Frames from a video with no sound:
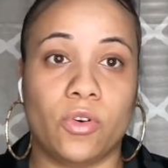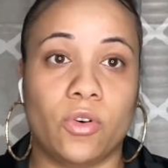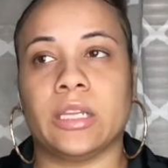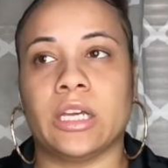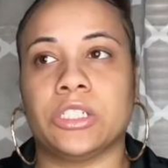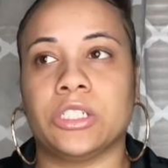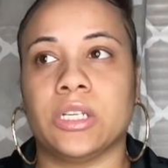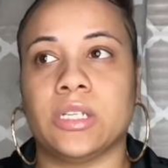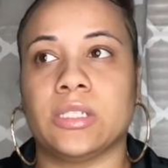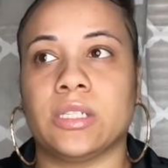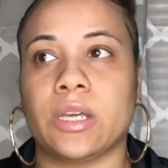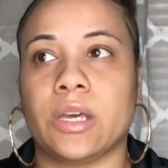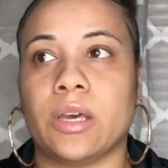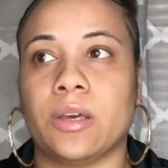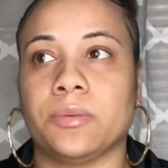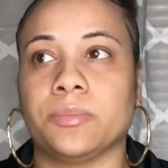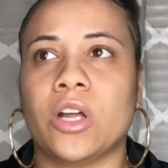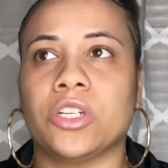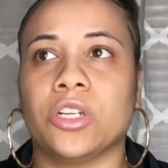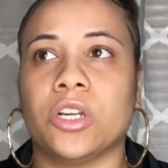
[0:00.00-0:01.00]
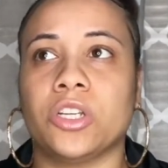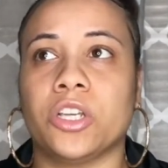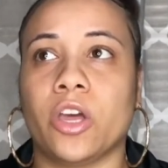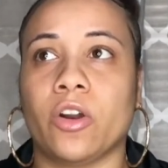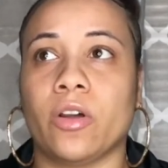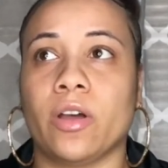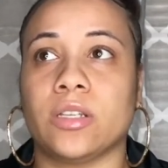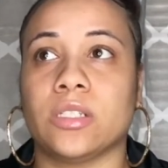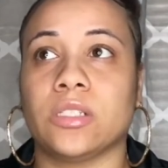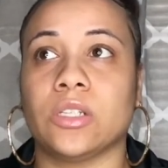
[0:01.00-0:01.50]
Let's just say watching a channel
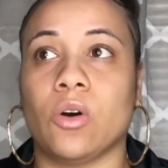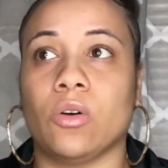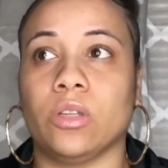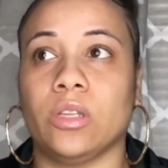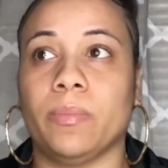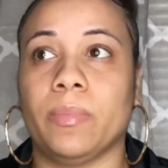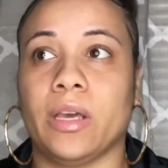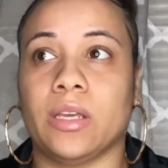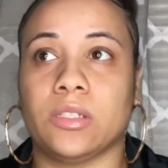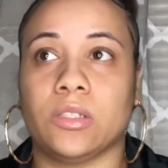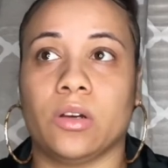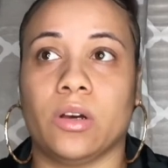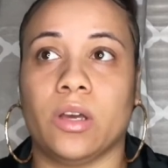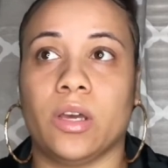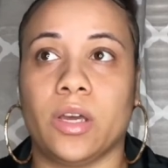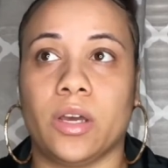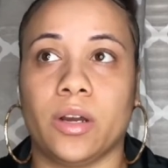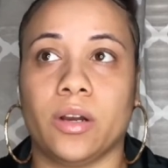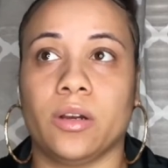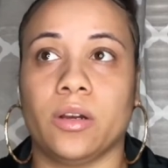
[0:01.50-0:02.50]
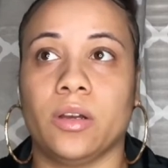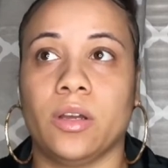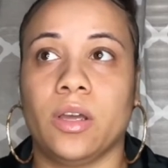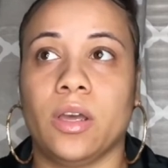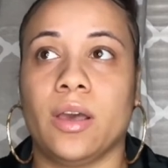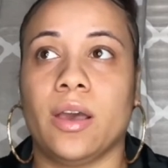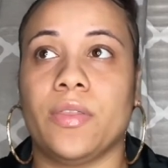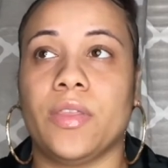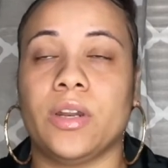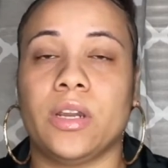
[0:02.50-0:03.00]
that's solely based on hair,
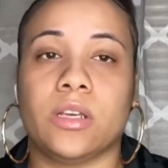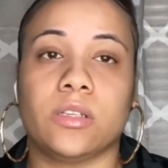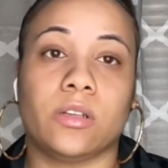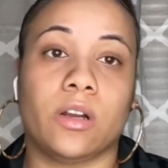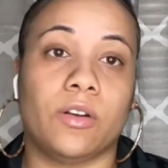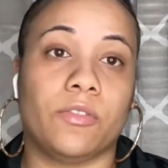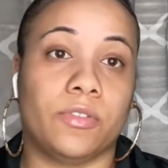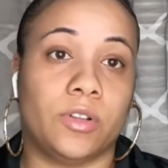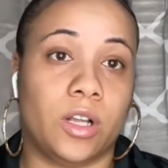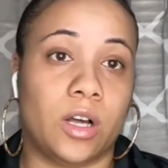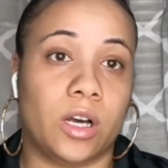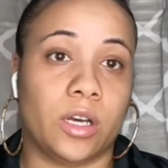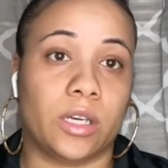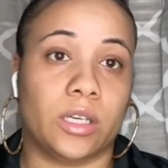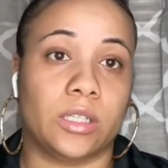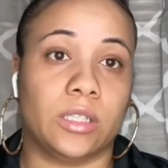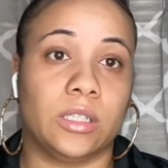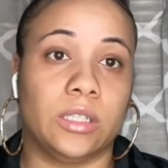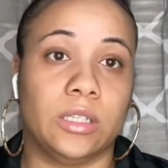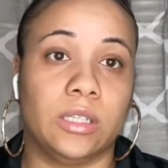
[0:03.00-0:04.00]
then they start vlogging.